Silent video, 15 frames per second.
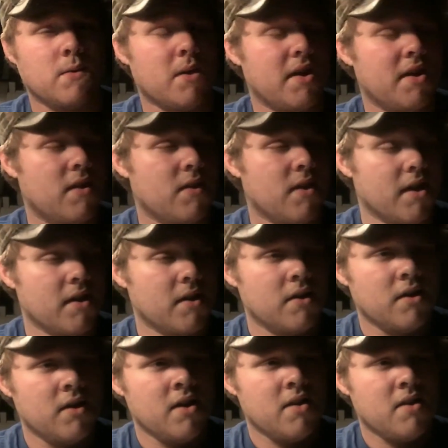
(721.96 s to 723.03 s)
right in there.
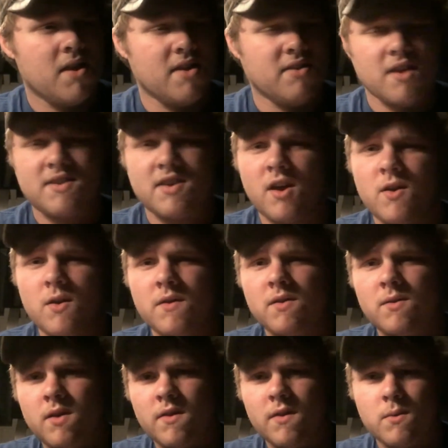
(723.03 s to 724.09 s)
They tell you
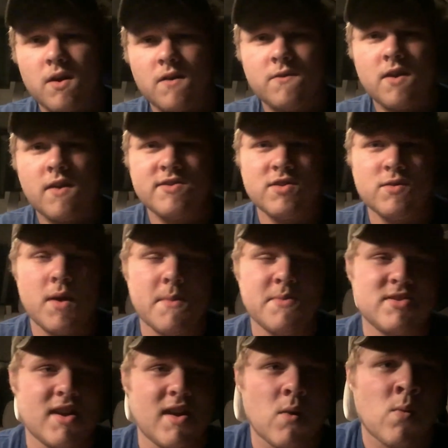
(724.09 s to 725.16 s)
on the Rough Country
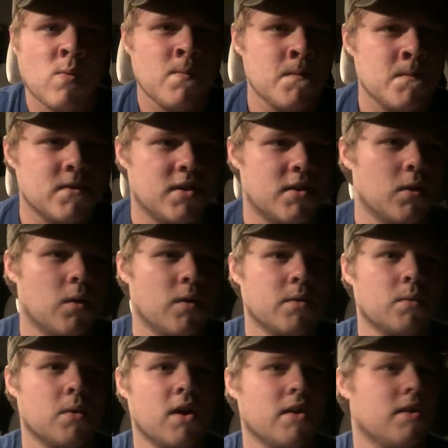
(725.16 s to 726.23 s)
website you can only
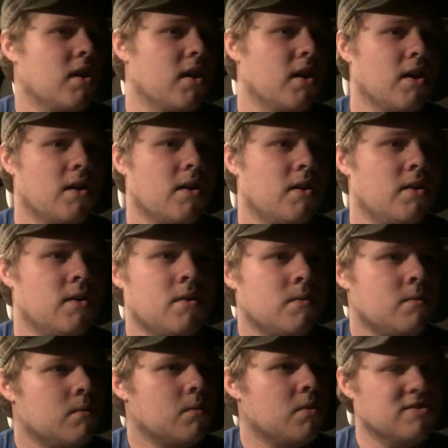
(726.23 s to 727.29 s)
run
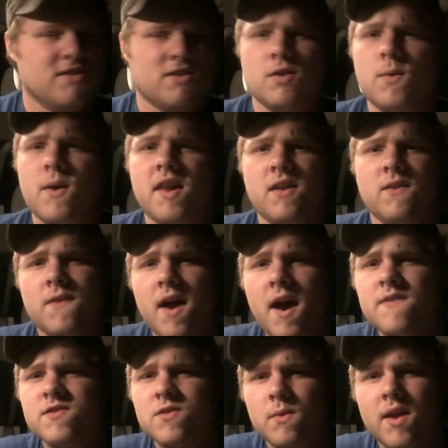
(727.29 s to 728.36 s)
what is it,
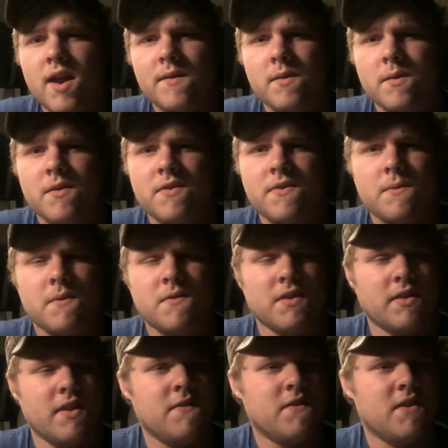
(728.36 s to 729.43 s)
285s or whatever with
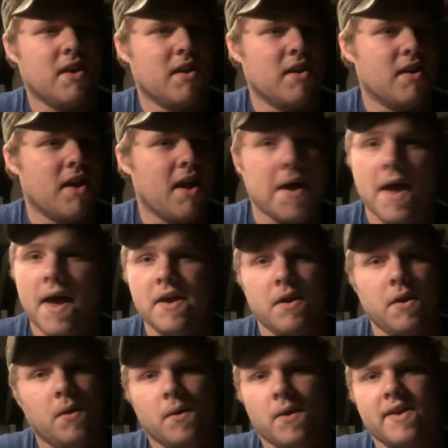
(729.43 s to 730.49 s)
the lift kit, and I
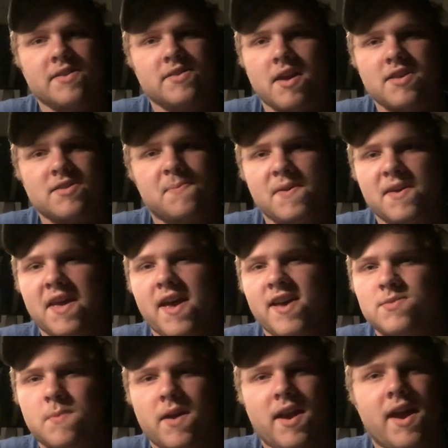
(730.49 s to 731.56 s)
knew that's
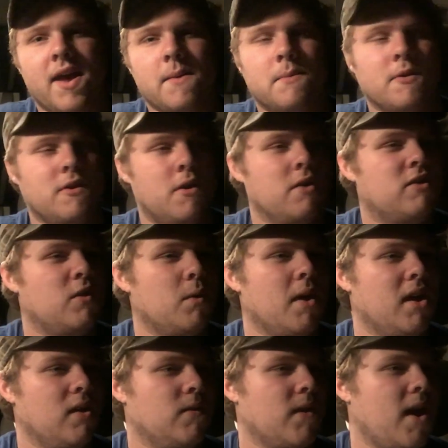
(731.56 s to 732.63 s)
BS, man. I ain't putting no
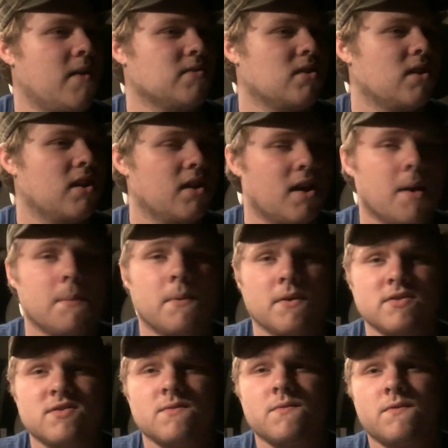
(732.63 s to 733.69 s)
285s on here. I'm
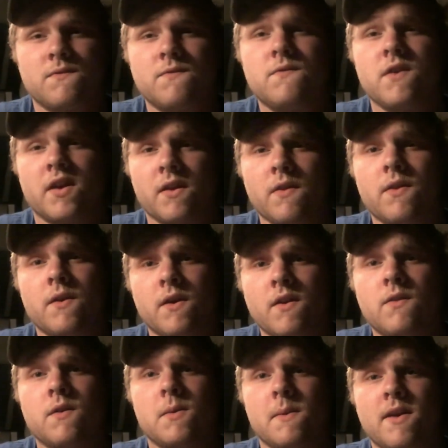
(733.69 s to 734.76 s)
putting some frickin'
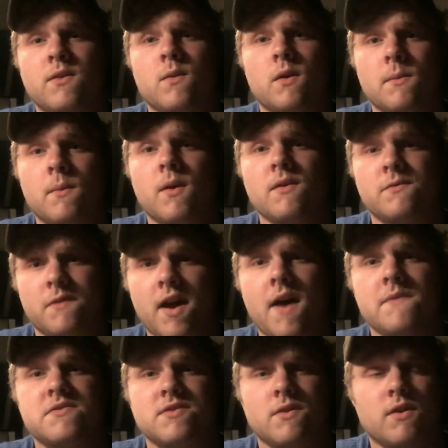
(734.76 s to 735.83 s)
33 by
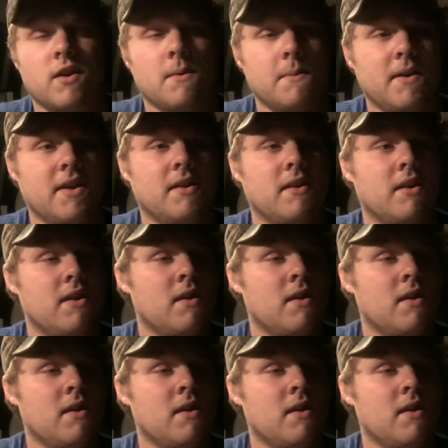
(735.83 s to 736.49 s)
12.5s, you know what I mean?